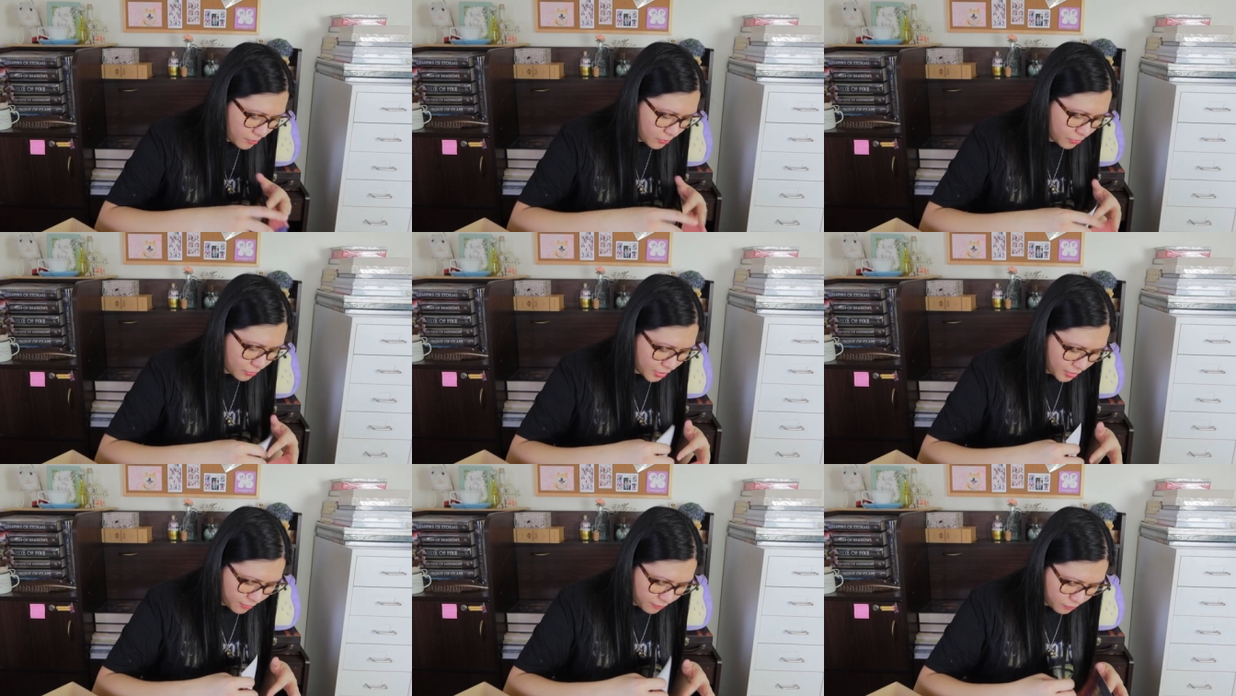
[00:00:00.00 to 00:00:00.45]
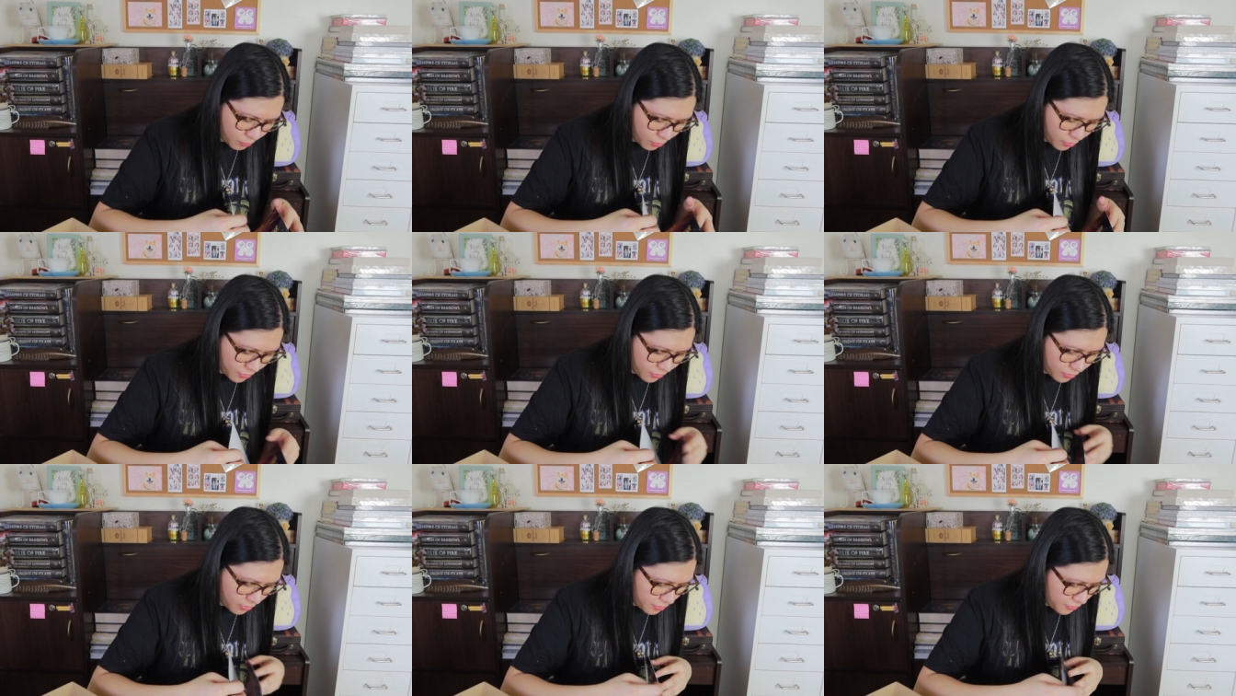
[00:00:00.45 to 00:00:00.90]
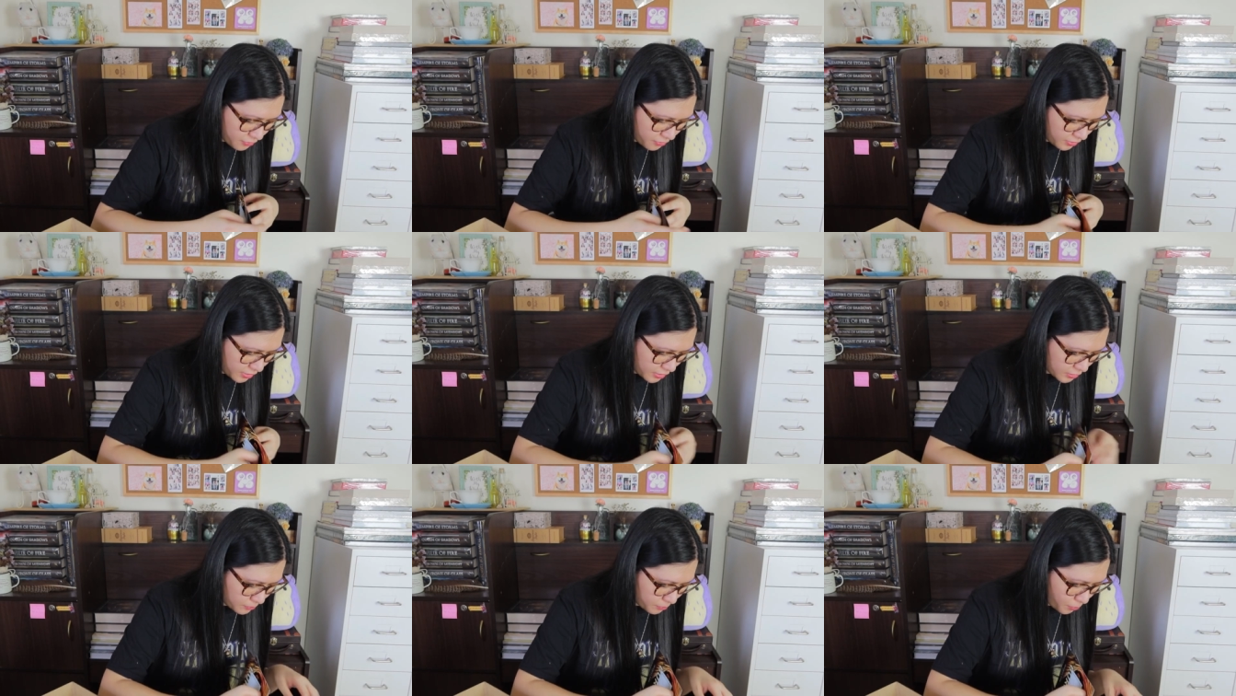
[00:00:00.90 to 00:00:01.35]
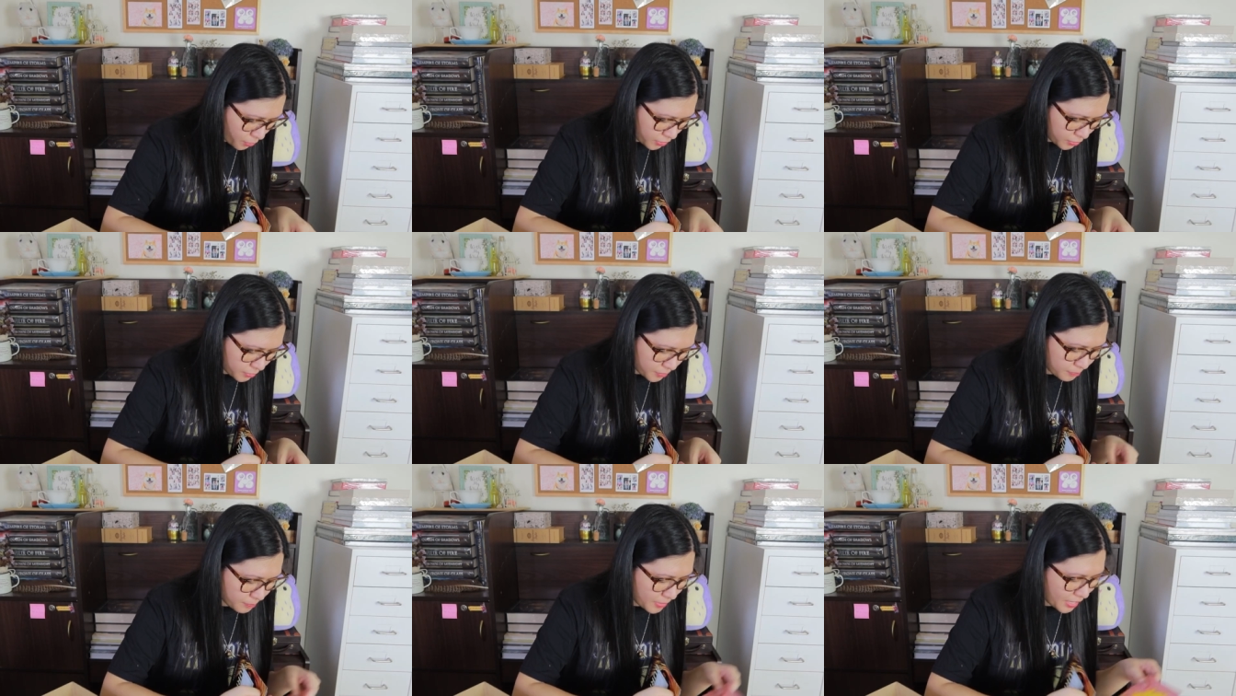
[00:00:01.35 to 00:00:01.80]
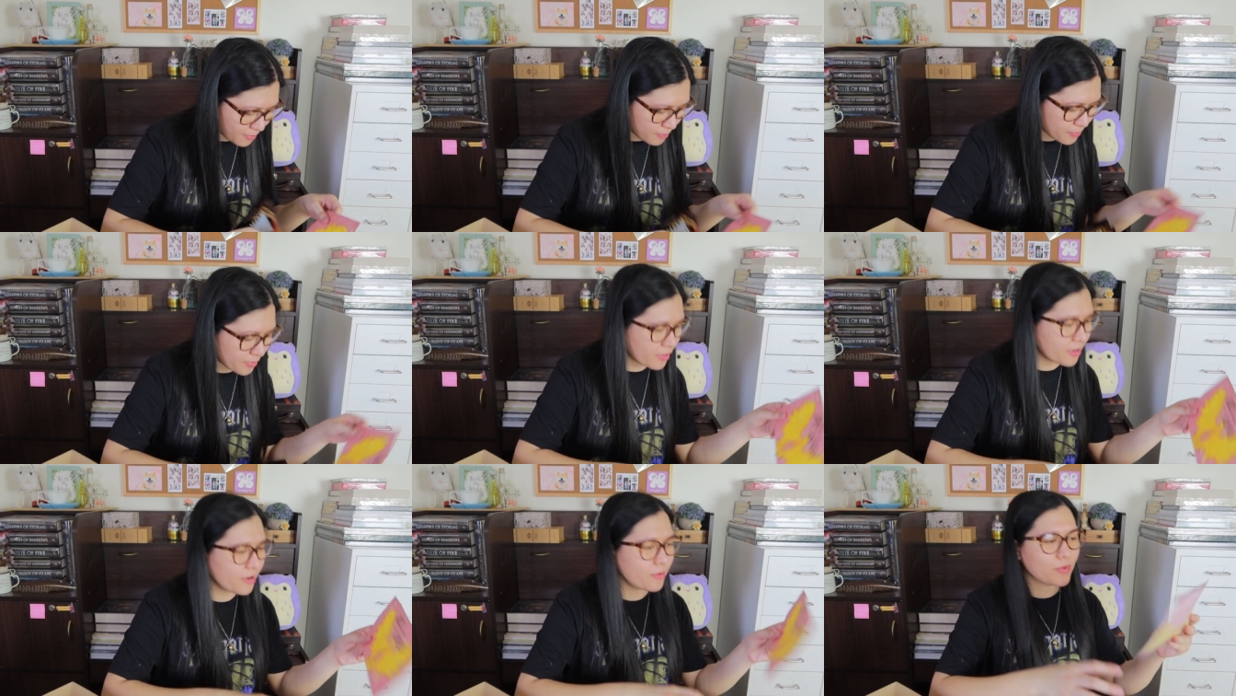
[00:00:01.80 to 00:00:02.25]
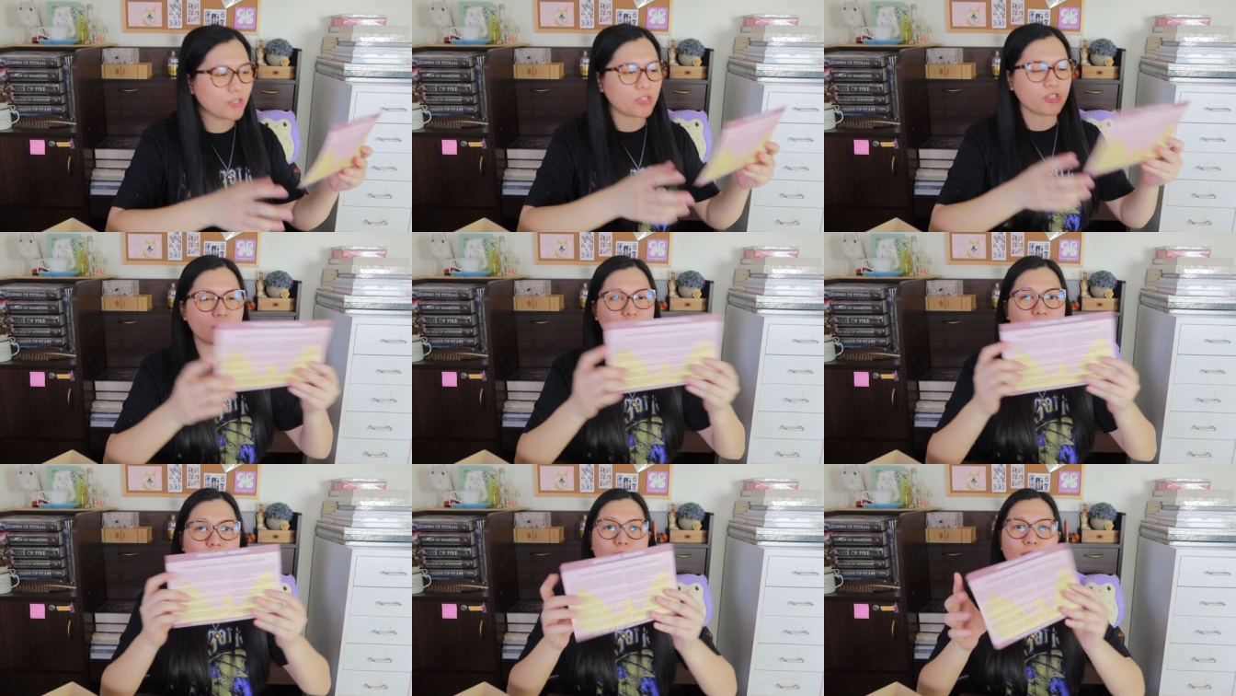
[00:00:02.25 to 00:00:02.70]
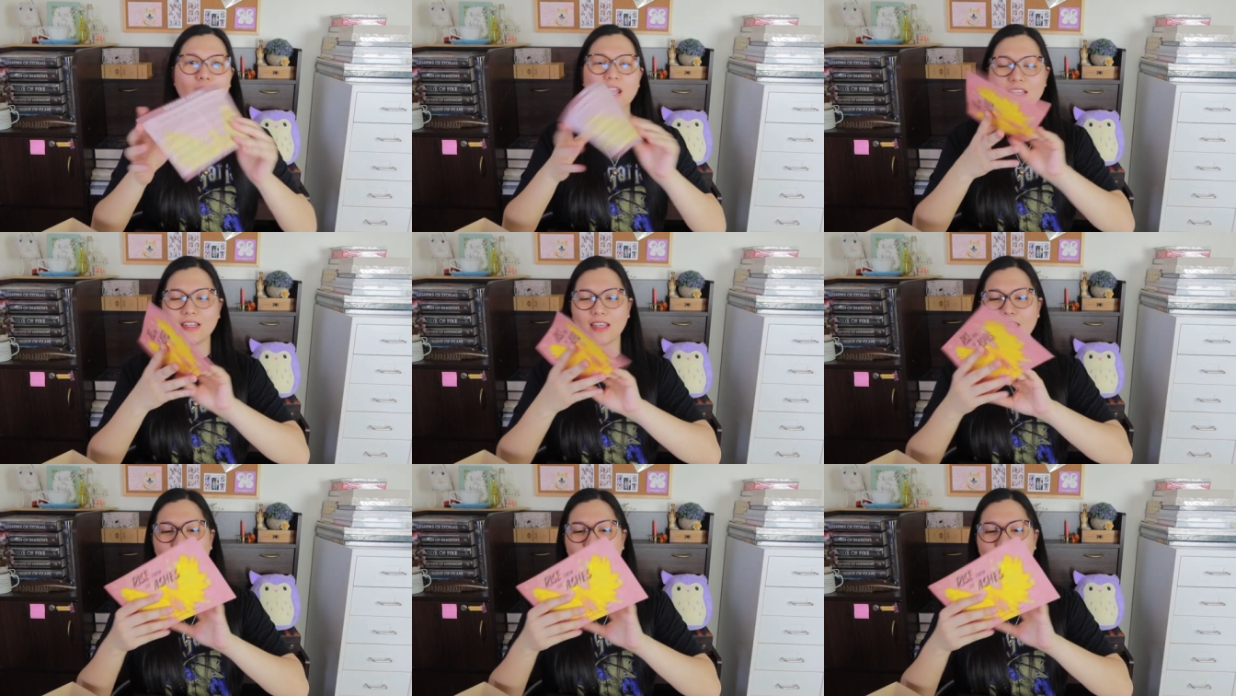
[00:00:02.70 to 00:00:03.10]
I'm looking for the spoiler paper, which is right